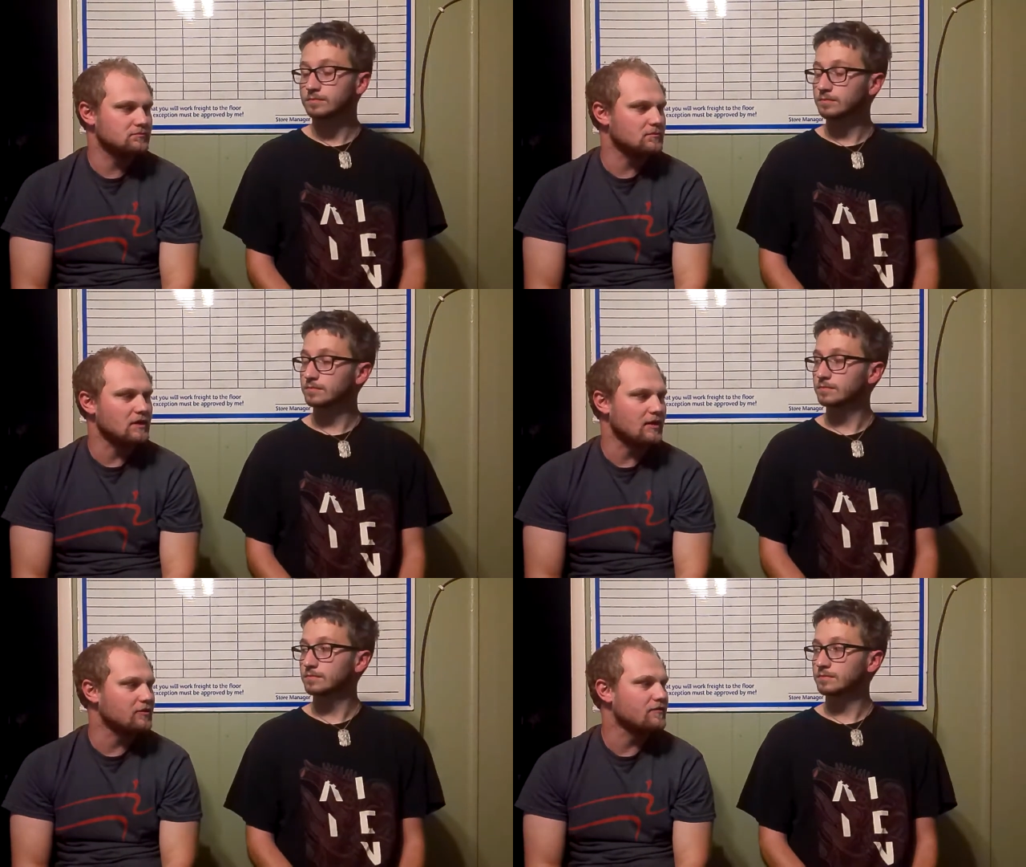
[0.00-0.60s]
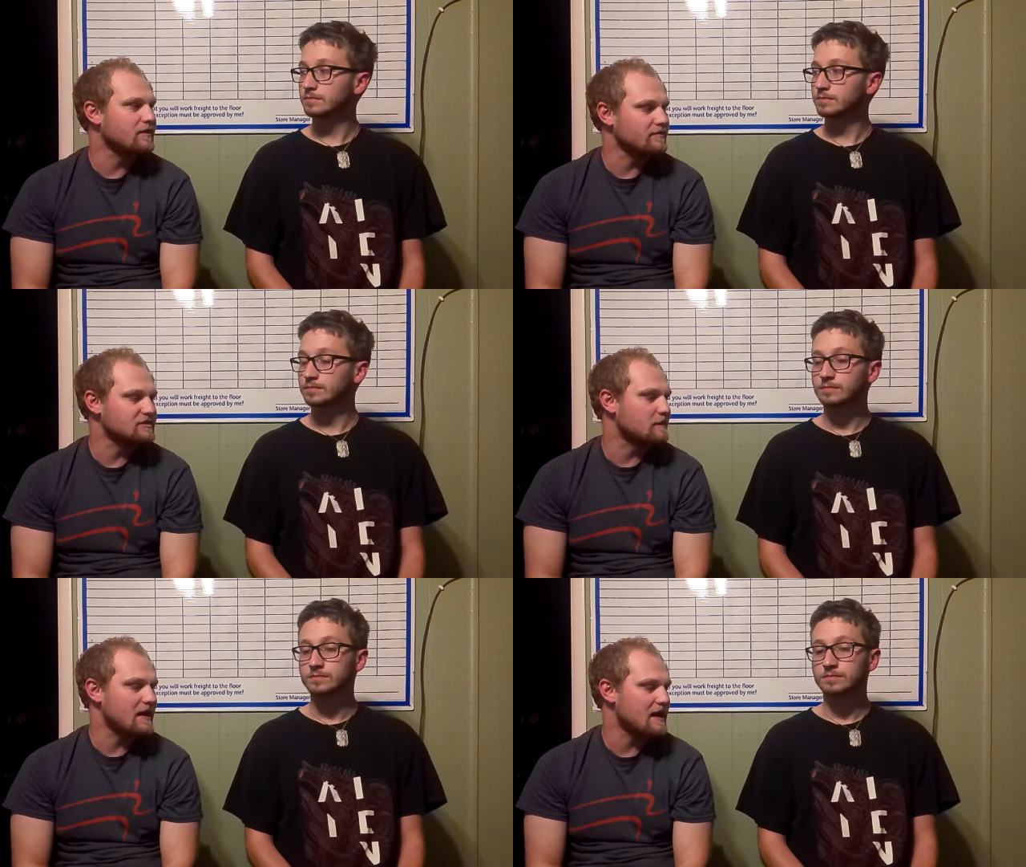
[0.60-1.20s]
Speaker 1: I don't know if that was
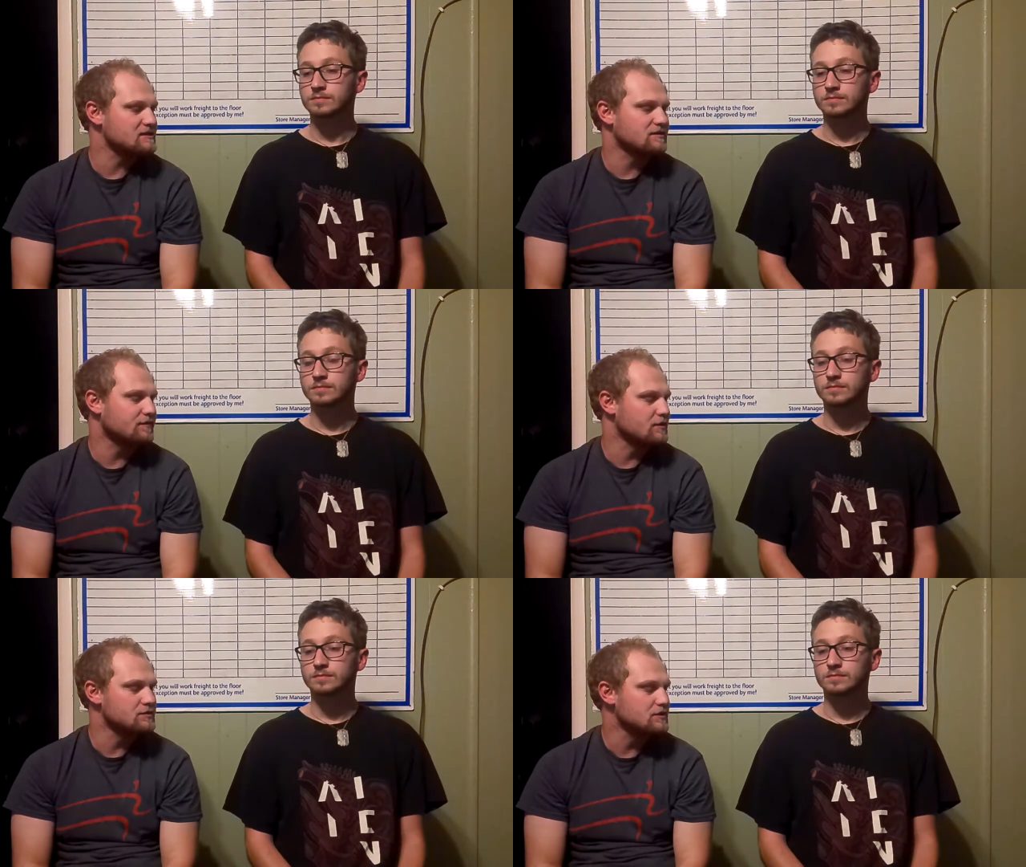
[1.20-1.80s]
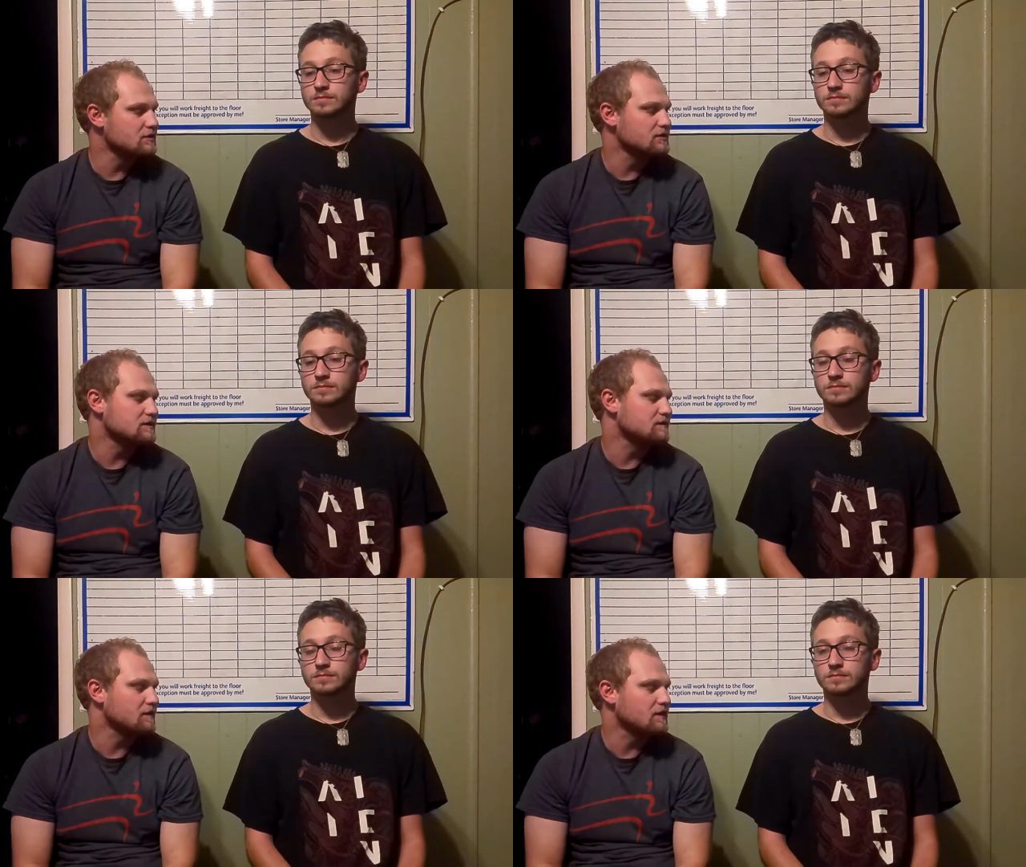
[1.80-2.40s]
the past, the future.
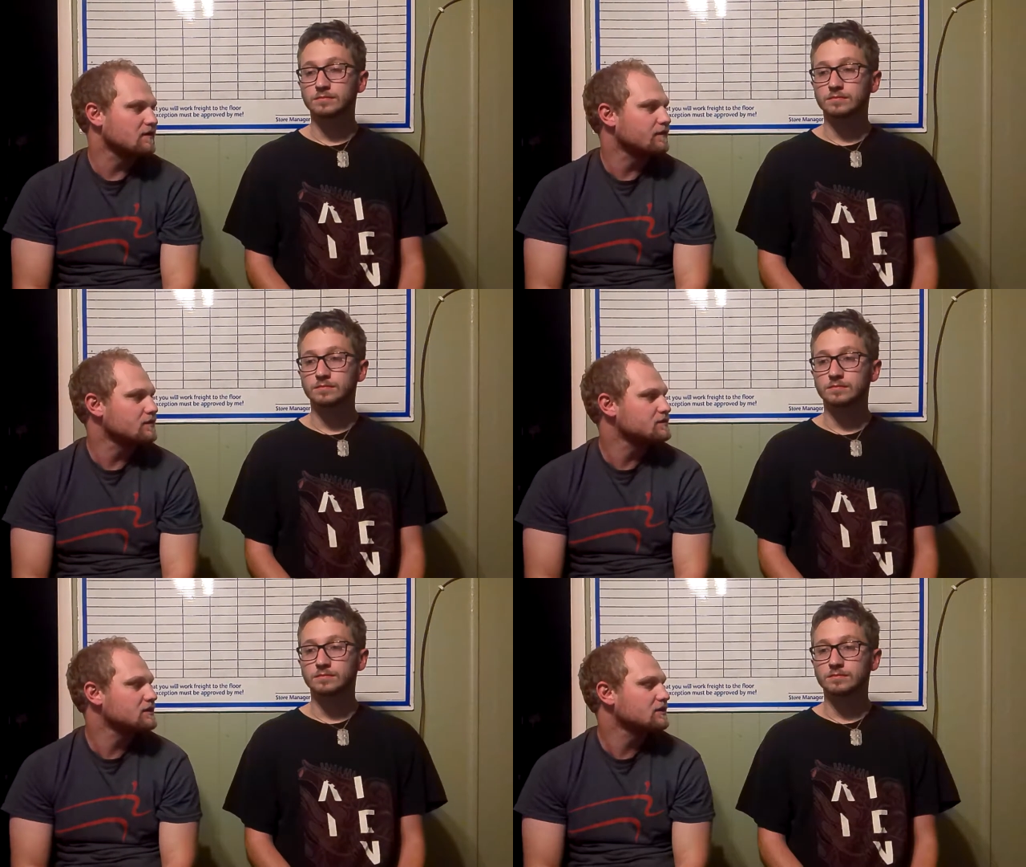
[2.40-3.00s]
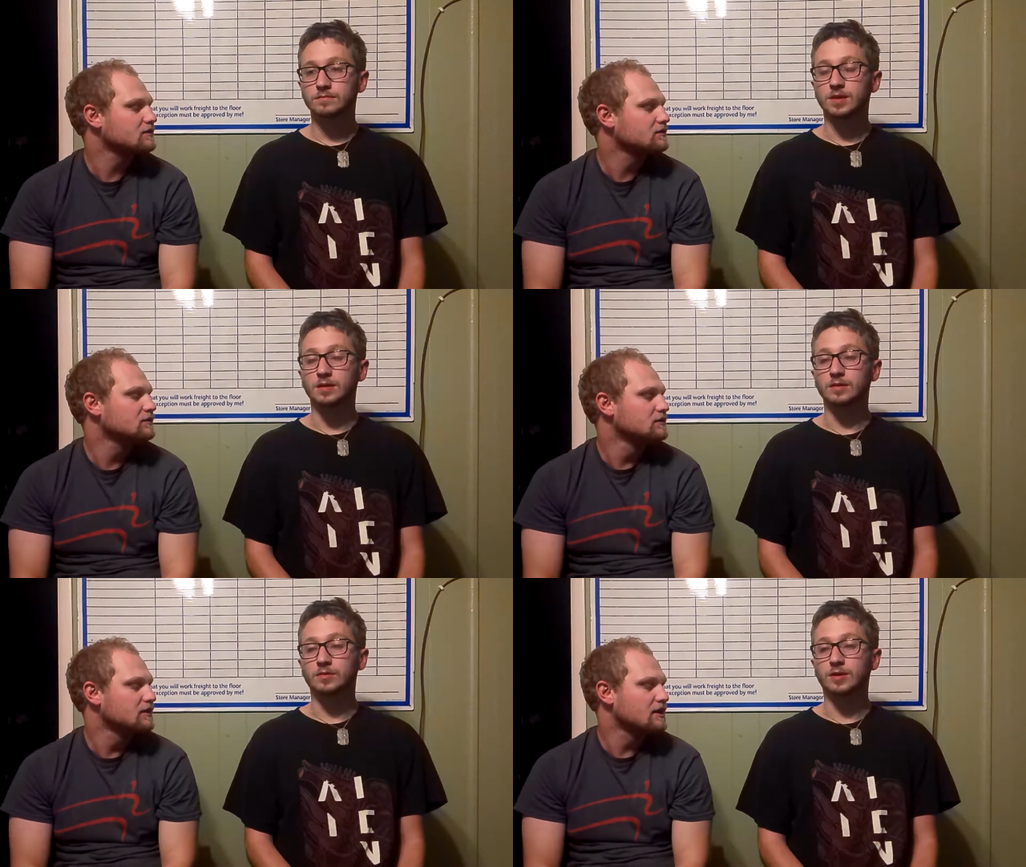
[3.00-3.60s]
It's very confusing.
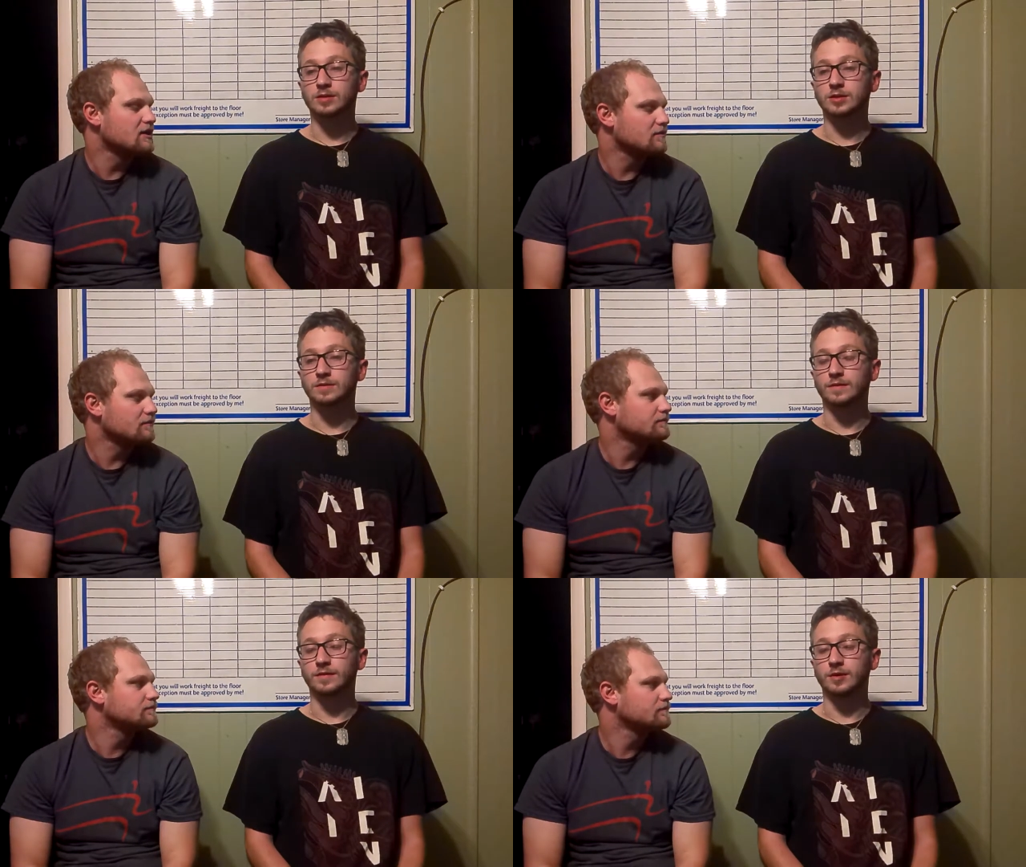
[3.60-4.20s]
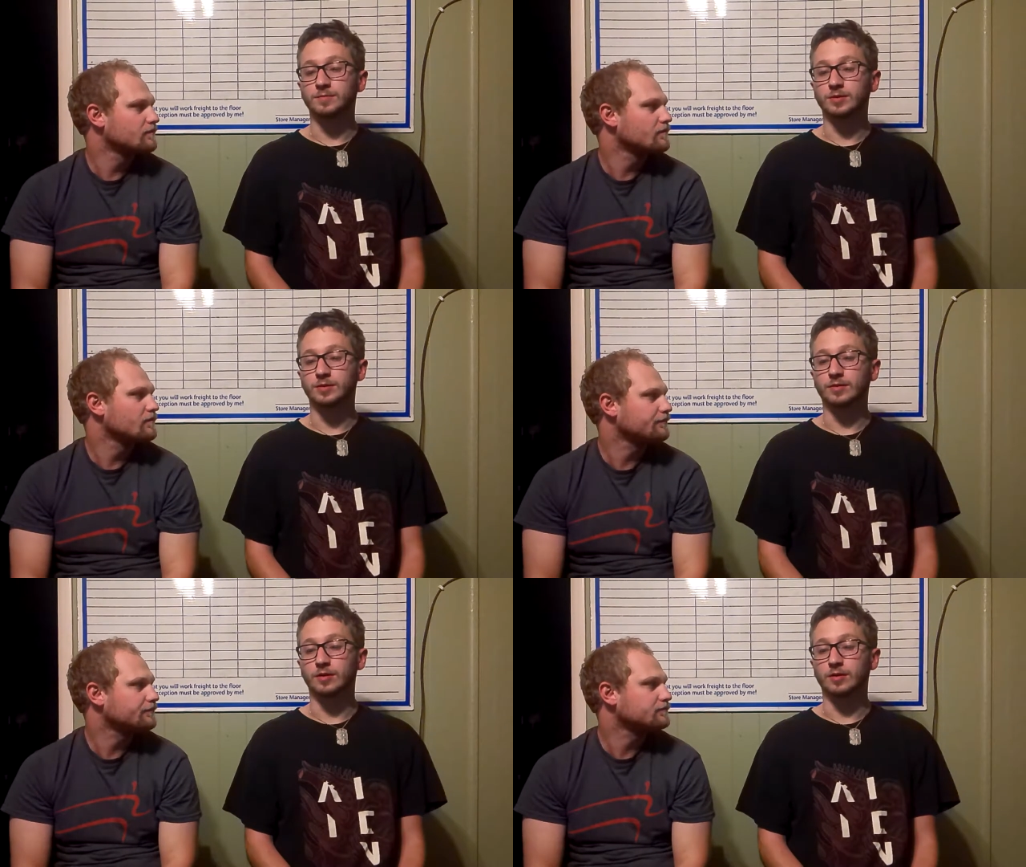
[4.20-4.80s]
Speaker 2: The crossover like it, films
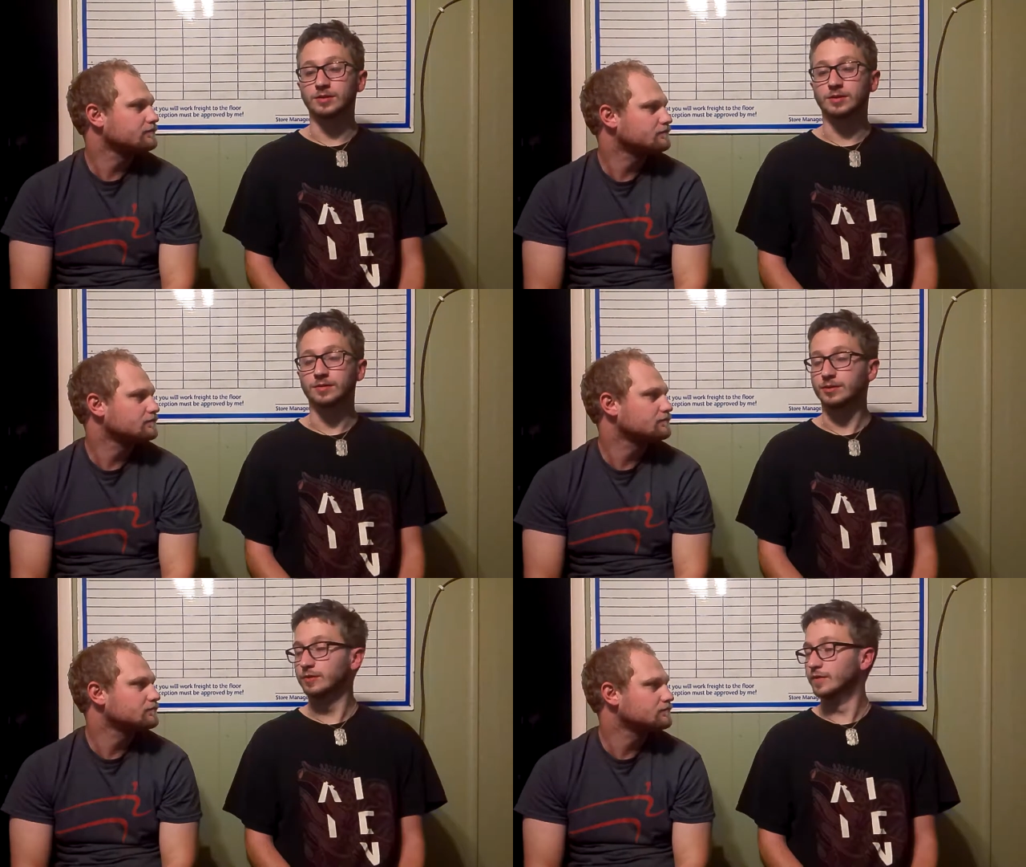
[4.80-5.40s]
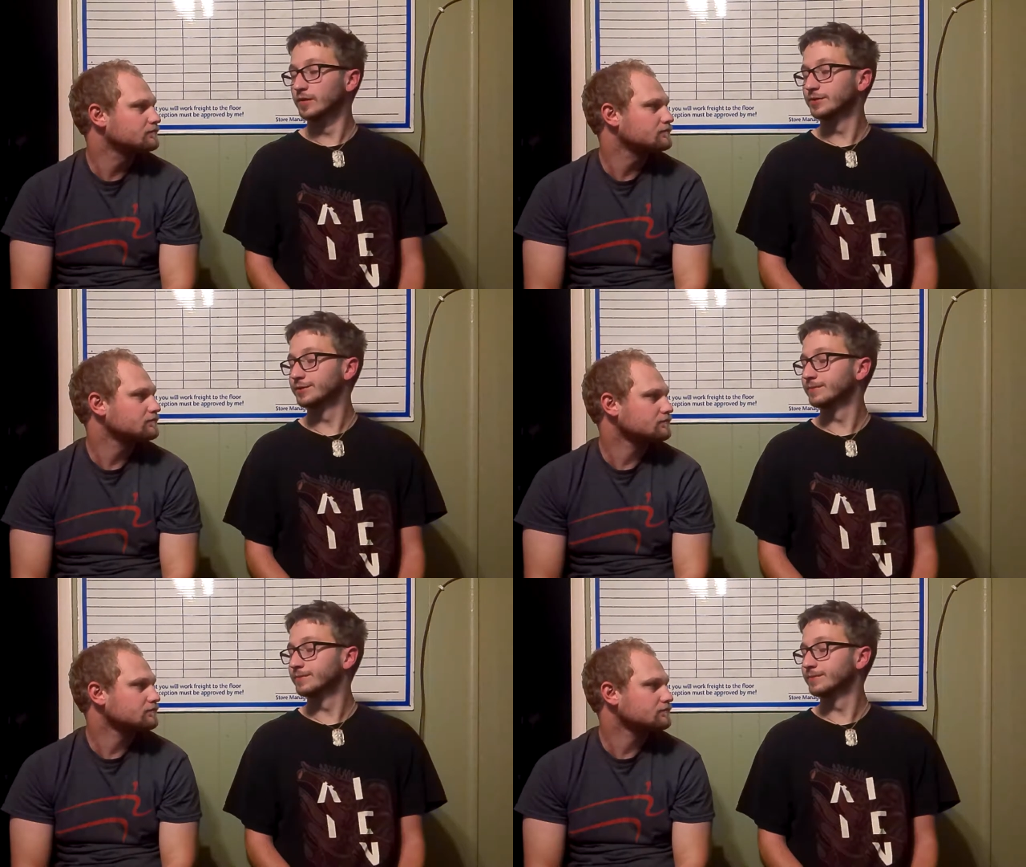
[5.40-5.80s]
are, are its own universe.